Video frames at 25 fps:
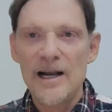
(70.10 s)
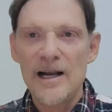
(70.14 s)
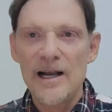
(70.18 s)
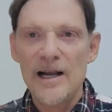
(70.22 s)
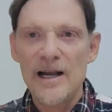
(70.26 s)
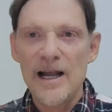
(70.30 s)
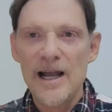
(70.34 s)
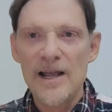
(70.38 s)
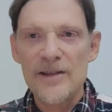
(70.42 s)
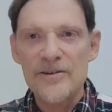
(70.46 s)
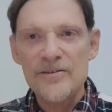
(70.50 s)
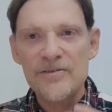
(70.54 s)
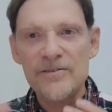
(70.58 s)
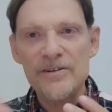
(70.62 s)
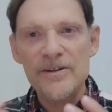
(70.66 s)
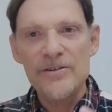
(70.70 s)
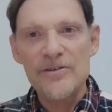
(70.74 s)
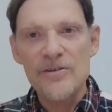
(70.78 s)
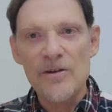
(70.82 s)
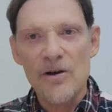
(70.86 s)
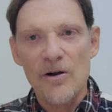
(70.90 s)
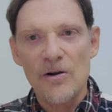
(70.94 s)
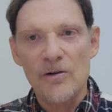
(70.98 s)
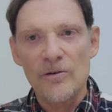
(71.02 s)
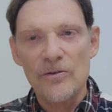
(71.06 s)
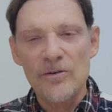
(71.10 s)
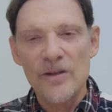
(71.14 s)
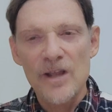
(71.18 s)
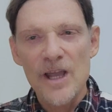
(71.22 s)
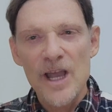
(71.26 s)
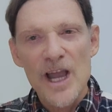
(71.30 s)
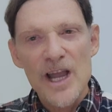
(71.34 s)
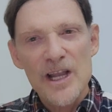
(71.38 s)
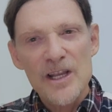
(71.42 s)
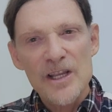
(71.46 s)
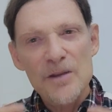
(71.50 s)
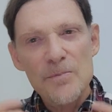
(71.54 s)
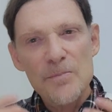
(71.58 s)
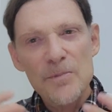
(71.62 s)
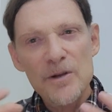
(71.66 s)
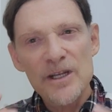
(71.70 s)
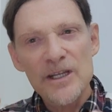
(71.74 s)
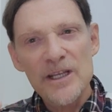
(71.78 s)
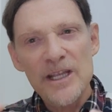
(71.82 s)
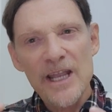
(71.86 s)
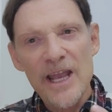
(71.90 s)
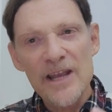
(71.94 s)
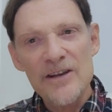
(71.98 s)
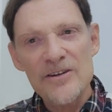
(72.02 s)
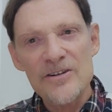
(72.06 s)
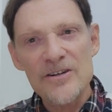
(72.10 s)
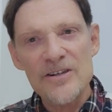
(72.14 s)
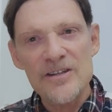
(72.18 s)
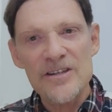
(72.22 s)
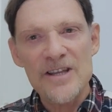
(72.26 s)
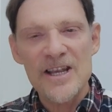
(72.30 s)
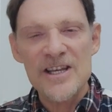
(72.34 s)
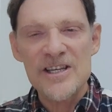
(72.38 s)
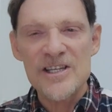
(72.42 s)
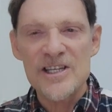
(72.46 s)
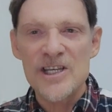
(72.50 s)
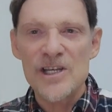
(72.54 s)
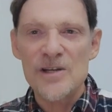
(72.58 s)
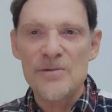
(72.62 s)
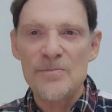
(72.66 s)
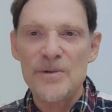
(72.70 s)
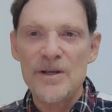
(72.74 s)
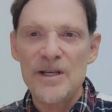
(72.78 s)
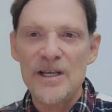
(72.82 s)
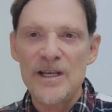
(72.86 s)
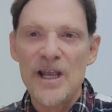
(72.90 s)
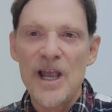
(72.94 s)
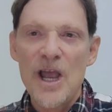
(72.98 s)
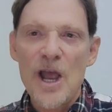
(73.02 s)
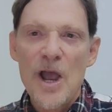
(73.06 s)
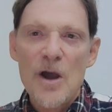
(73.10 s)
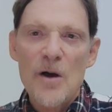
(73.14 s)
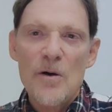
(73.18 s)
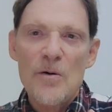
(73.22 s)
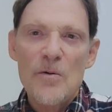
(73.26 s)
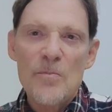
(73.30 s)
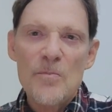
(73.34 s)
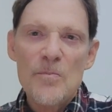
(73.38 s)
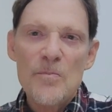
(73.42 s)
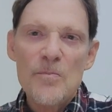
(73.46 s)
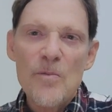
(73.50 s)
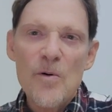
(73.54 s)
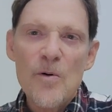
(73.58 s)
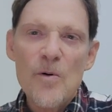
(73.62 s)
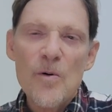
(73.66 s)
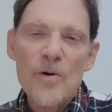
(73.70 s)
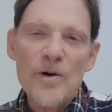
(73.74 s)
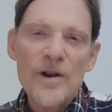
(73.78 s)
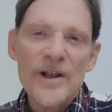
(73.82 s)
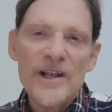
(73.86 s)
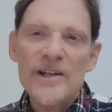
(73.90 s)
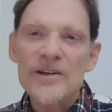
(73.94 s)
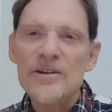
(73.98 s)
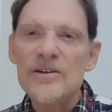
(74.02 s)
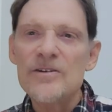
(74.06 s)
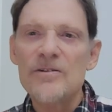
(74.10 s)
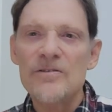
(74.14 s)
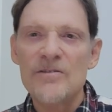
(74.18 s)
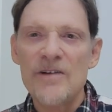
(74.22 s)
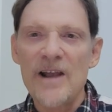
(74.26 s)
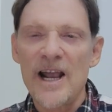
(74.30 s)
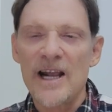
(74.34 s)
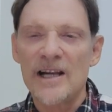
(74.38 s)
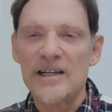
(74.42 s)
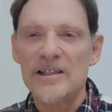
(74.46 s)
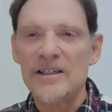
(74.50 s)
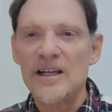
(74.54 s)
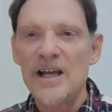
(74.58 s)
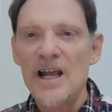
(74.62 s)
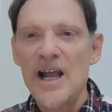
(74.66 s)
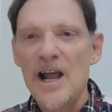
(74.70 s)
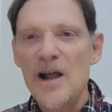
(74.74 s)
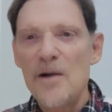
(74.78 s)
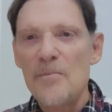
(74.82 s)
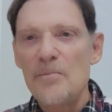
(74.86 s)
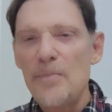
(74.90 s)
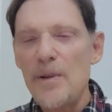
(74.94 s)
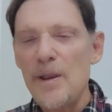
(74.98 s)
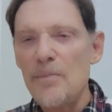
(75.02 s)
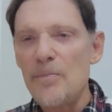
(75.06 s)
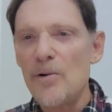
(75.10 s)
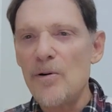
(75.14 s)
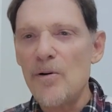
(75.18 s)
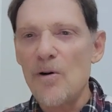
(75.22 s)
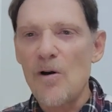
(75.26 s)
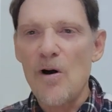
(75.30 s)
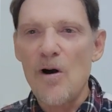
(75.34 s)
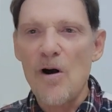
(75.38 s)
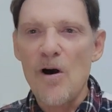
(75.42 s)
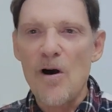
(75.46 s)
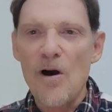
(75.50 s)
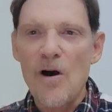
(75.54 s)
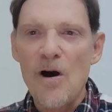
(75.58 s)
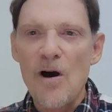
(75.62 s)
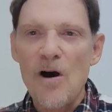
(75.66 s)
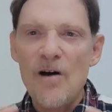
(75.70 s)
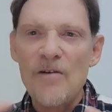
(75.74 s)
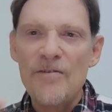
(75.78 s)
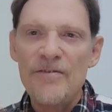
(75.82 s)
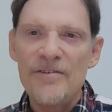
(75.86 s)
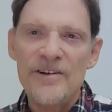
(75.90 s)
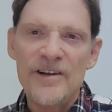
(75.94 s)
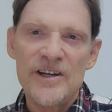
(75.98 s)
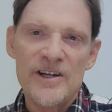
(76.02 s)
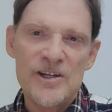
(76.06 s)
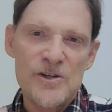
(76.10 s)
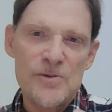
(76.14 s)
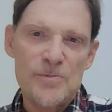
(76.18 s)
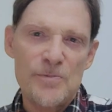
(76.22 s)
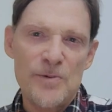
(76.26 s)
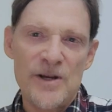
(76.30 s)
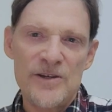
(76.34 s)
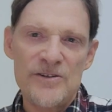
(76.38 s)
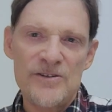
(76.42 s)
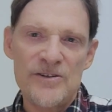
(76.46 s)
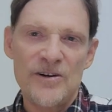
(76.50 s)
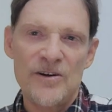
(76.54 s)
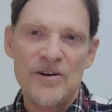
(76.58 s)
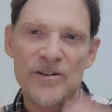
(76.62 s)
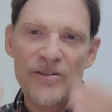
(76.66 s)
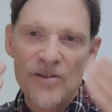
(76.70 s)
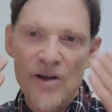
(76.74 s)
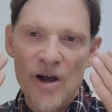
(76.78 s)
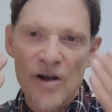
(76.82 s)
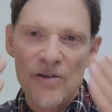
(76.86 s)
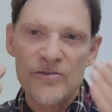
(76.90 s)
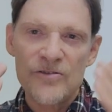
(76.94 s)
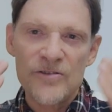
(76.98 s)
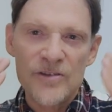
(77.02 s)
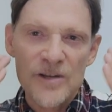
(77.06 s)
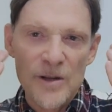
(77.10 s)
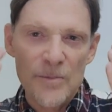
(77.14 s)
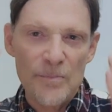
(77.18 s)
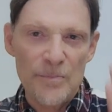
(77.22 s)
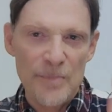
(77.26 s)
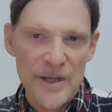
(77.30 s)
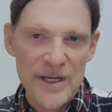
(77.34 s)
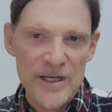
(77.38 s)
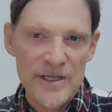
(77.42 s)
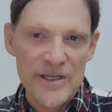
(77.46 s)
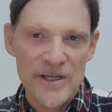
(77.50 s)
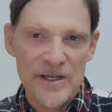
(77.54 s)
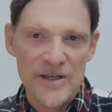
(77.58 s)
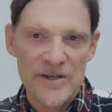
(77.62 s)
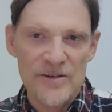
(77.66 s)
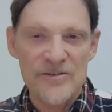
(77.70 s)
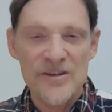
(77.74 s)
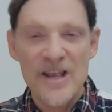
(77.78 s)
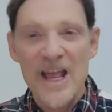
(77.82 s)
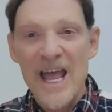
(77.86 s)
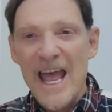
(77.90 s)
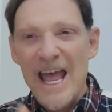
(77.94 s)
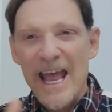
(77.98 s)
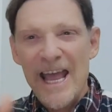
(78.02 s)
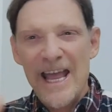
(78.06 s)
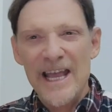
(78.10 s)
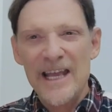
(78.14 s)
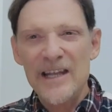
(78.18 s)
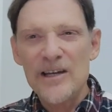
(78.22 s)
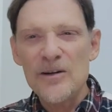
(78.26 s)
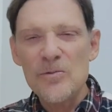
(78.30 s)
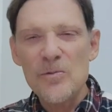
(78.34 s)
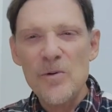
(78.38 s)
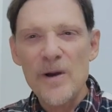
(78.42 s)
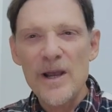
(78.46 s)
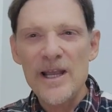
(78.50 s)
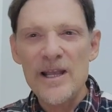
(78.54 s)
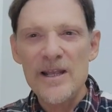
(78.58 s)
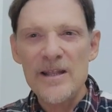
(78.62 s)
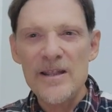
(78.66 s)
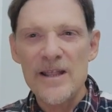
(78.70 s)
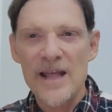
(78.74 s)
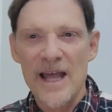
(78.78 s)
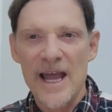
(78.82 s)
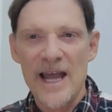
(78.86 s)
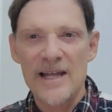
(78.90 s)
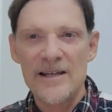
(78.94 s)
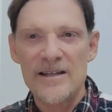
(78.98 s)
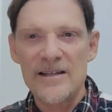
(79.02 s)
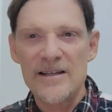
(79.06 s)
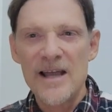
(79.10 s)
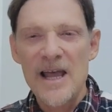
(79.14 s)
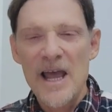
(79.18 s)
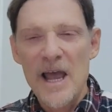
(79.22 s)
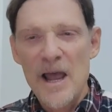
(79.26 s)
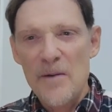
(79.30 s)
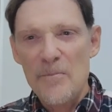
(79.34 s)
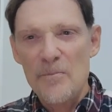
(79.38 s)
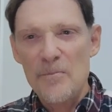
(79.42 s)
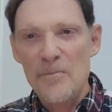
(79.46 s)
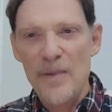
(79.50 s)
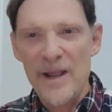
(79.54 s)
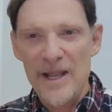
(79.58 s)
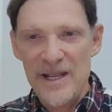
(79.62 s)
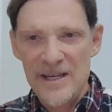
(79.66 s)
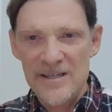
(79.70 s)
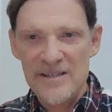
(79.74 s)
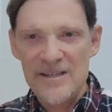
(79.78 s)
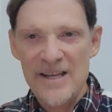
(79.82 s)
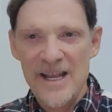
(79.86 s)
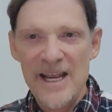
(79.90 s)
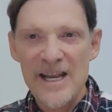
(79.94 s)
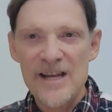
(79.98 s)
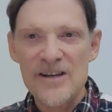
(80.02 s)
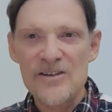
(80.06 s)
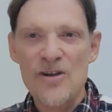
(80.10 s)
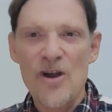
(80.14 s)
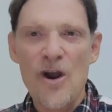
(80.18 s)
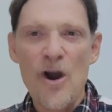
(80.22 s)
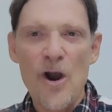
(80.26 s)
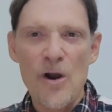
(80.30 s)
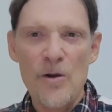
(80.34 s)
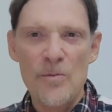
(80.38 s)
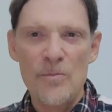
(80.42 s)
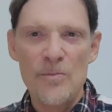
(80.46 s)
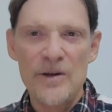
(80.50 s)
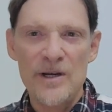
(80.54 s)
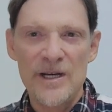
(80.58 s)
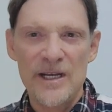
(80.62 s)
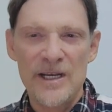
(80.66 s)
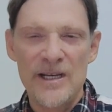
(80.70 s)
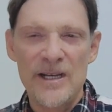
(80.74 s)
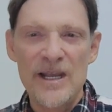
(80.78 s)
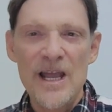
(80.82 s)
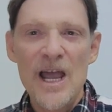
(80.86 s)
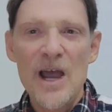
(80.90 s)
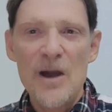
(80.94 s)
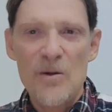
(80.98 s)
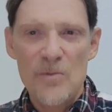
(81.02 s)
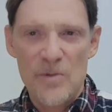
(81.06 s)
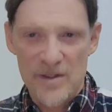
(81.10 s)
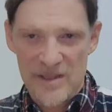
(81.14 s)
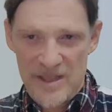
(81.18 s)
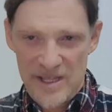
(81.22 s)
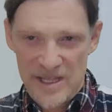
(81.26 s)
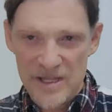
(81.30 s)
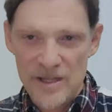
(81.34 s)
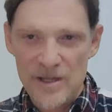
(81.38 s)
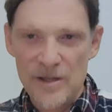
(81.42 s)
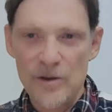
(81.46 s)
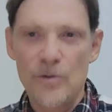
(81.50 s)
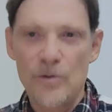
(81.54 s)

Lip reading: As a result, communication tends to be more indirect. People often express their thoughts and opinions in a way that maintains harmony within the